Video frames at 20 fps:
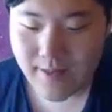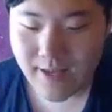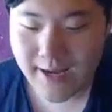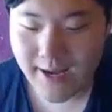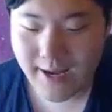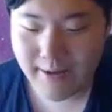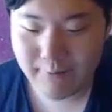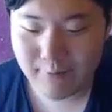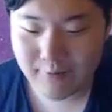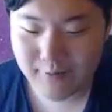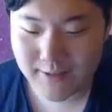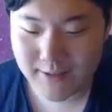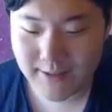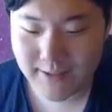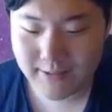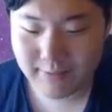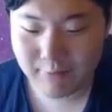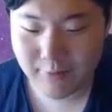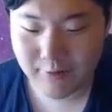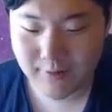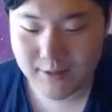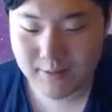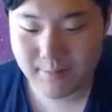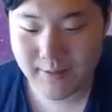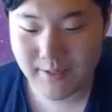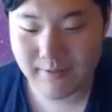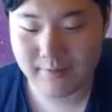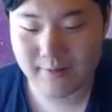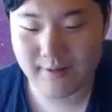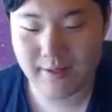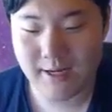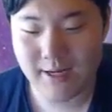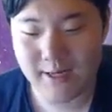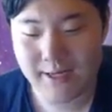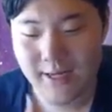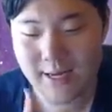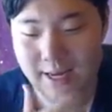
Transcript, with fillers: And we'll see. Will this be able to knock